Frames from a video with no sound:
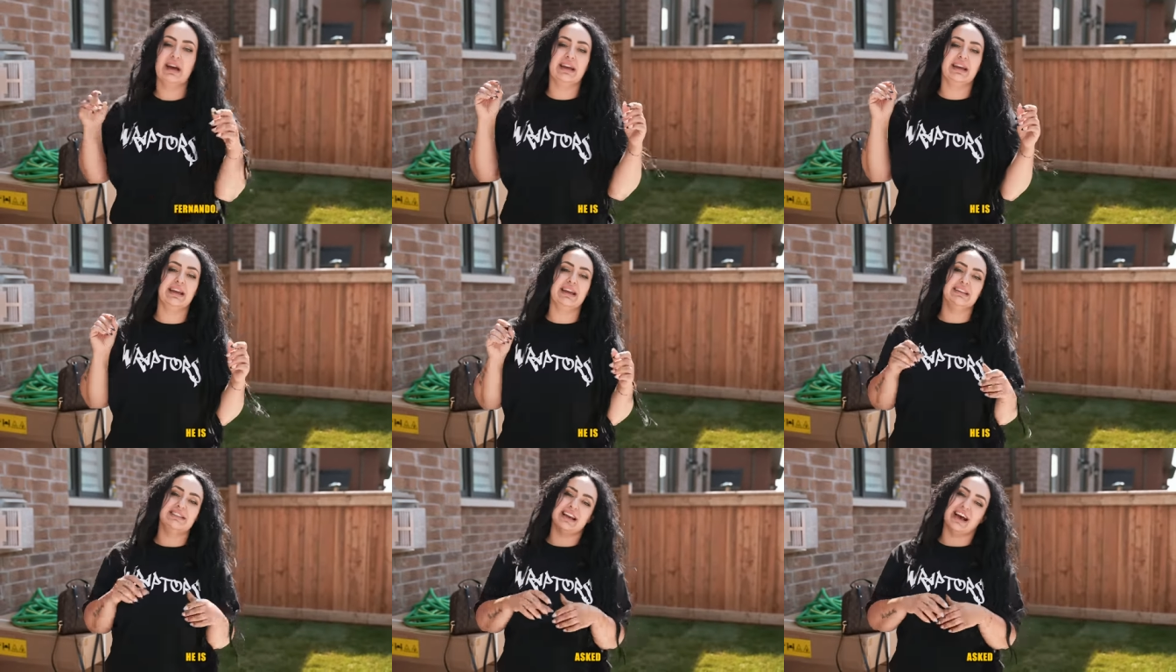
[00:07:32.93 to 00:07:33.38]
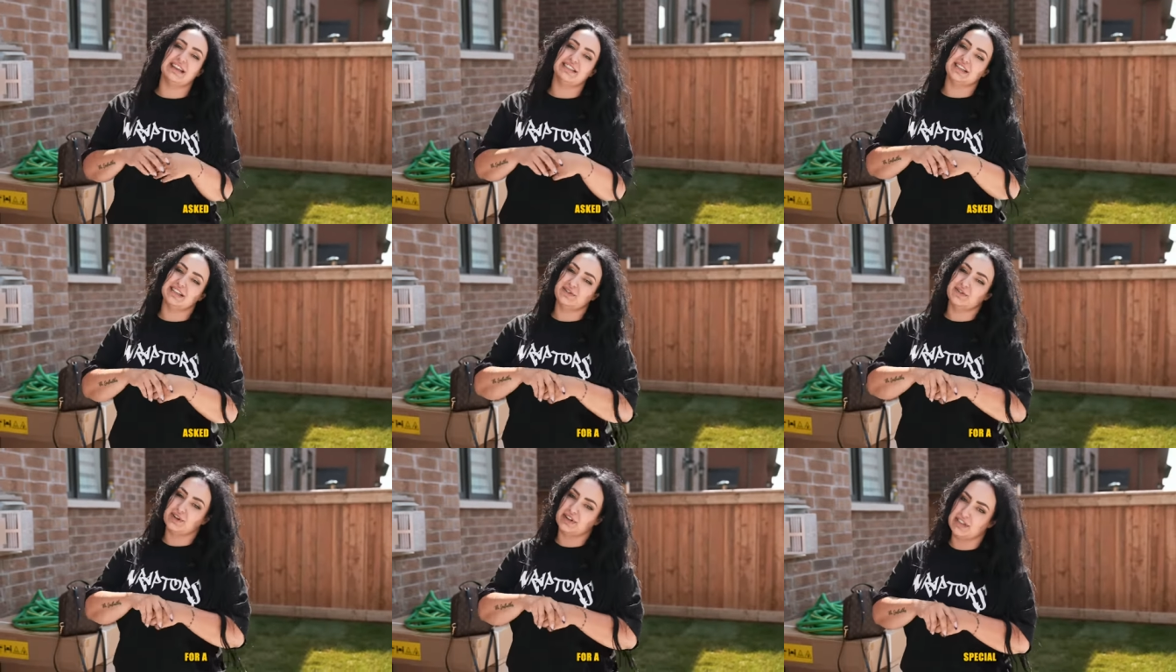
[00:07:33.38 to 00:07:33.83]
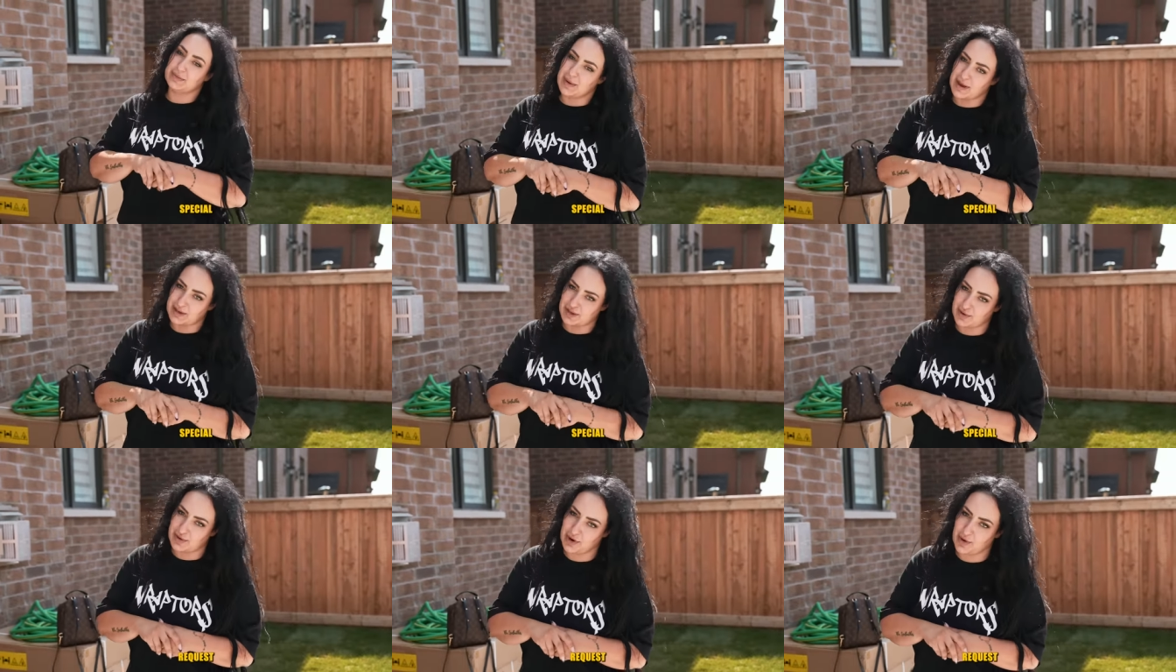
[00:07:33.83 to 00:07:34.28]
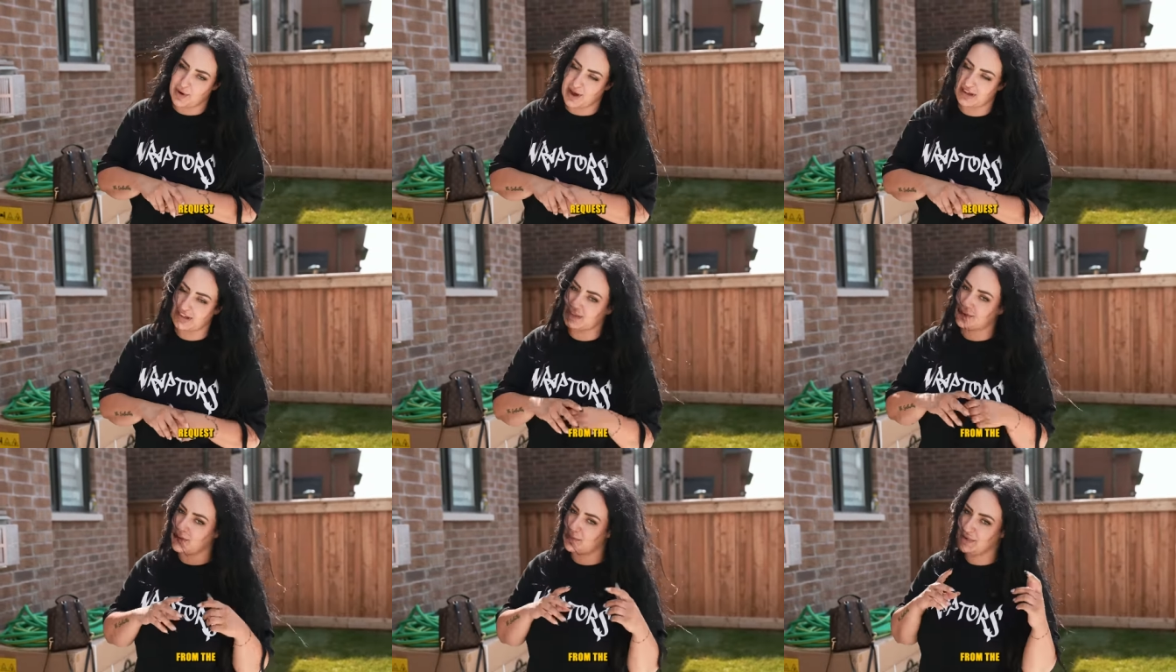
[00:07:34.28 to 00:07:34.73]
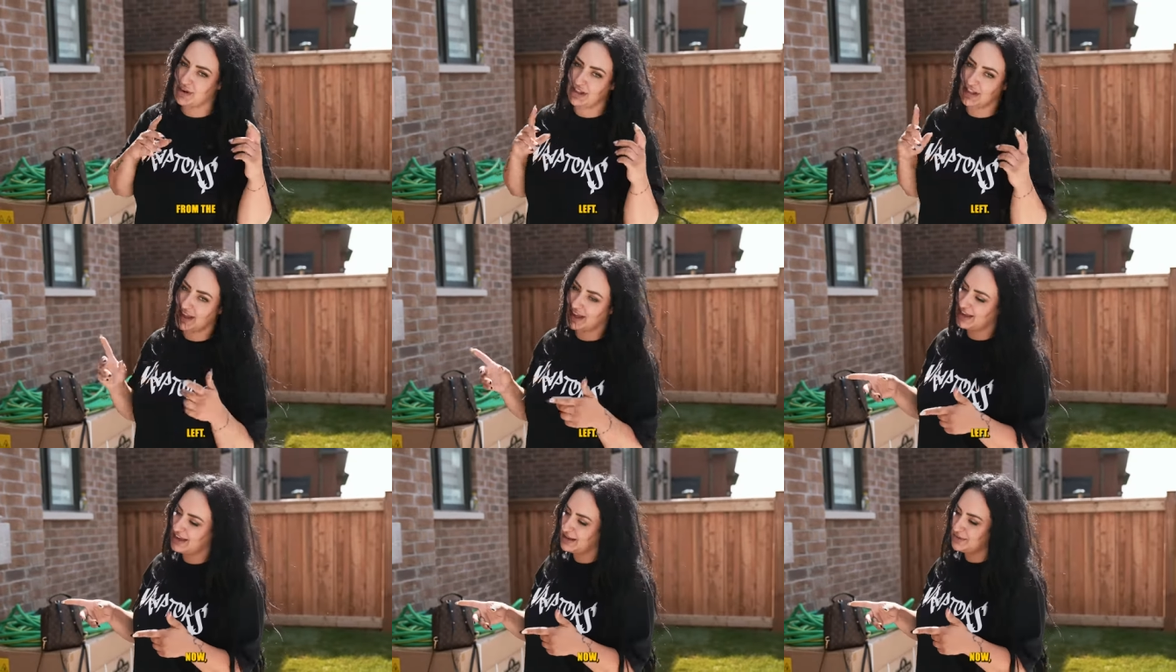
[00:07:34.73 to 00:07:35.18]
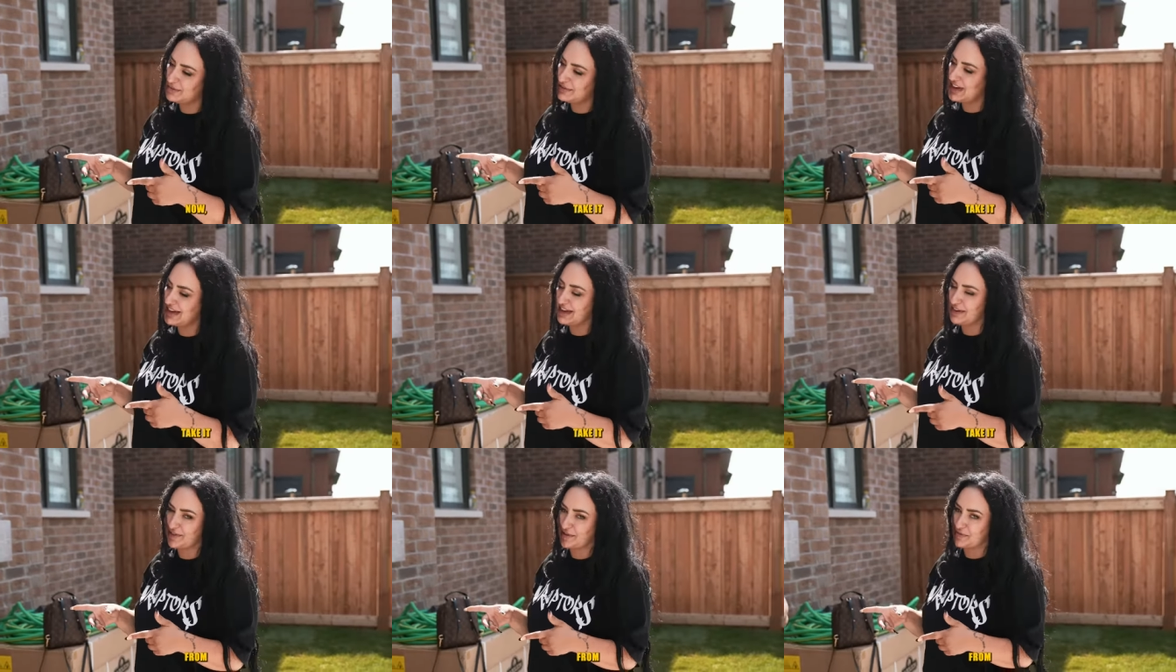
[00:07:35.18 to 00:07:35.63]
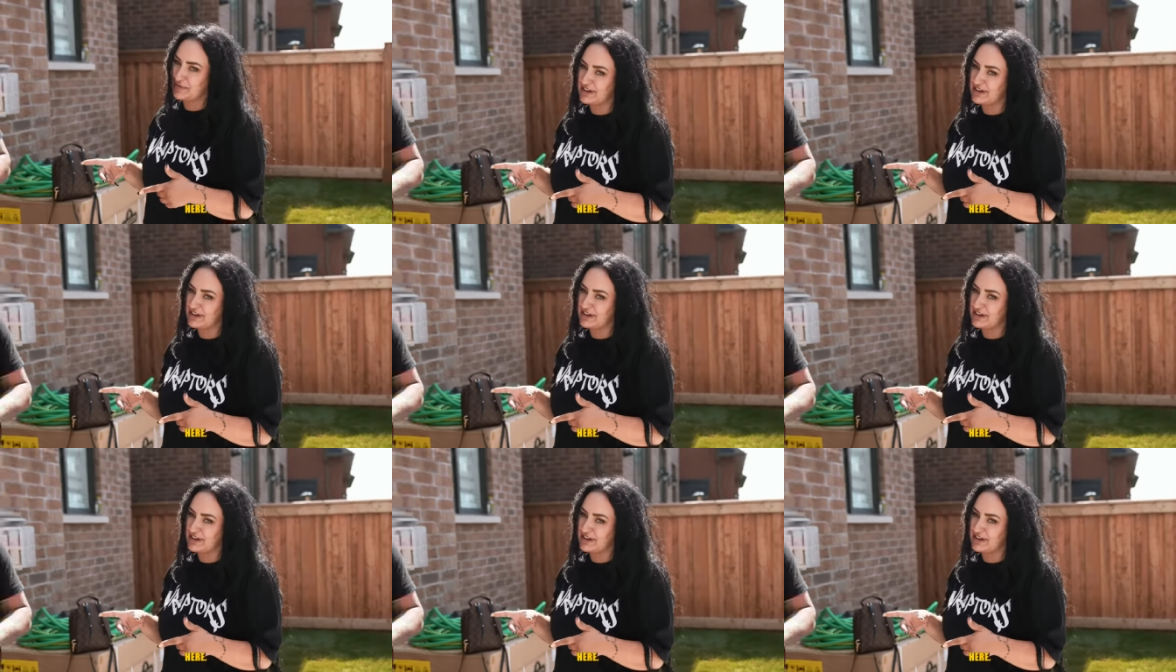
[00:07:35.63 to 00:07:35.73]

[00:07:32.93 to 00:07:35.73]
He has asked us for a special request, so I'm gonna let him take it from